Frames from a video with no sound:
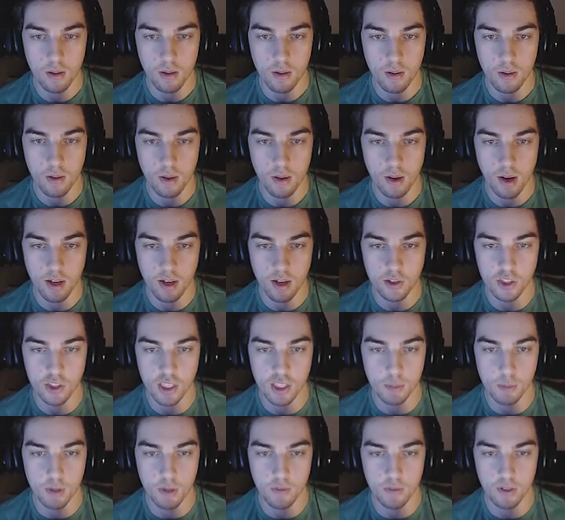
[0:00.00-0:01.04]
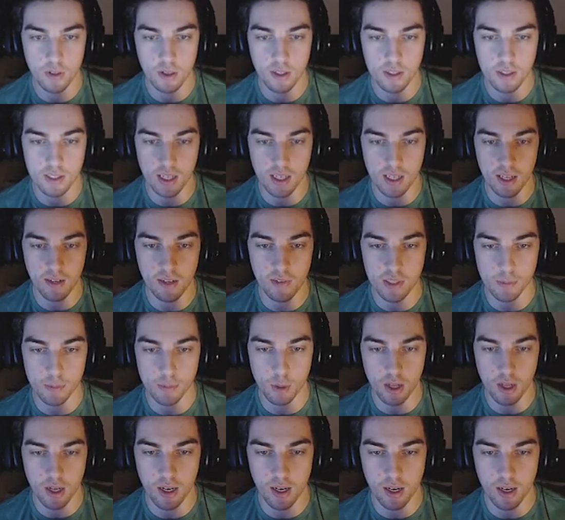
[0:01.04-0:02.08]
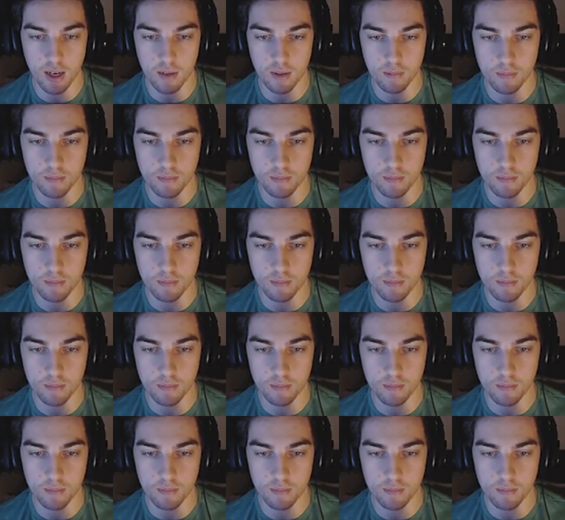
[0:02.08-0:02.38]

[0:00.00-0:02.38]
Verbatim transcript: Yeah, okay, shit's moving. Is that an invisible guy again?